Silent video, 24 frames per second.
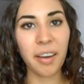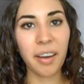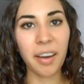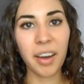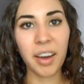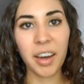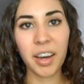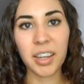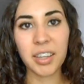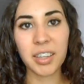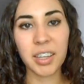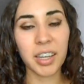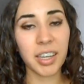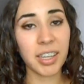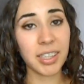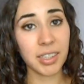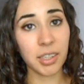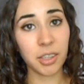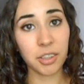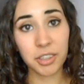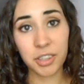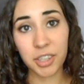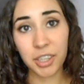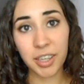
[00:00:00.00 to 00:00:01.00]
and I
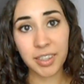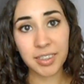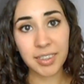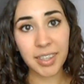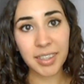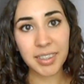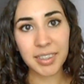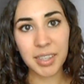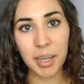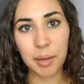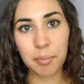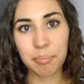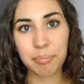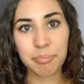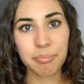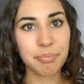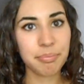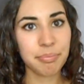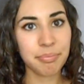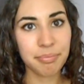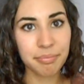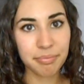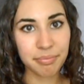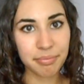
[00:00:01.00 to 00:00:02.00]
guess I'll see you guys next time.
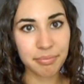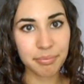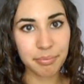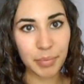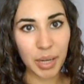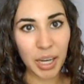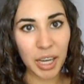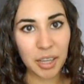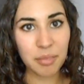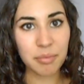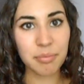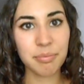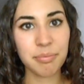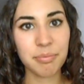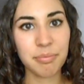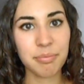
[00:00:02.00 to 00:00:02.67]
Bye.